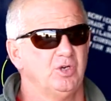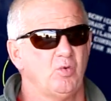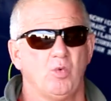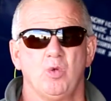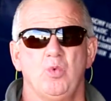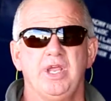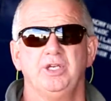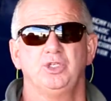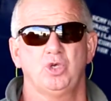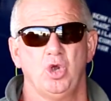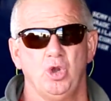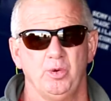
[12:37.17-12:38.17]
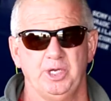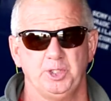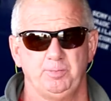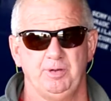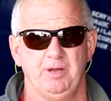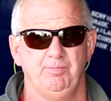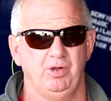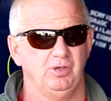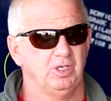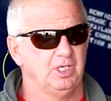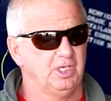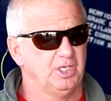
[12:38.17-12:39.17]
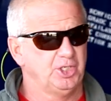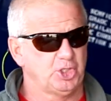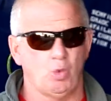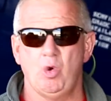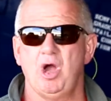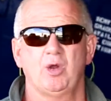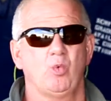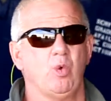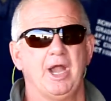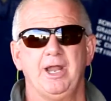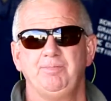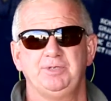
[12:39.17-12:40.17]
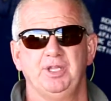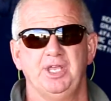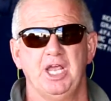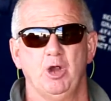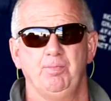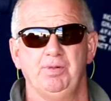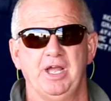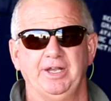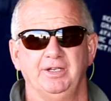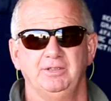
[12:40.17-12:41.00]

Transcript: where we encourage people to walk right up to the airplane,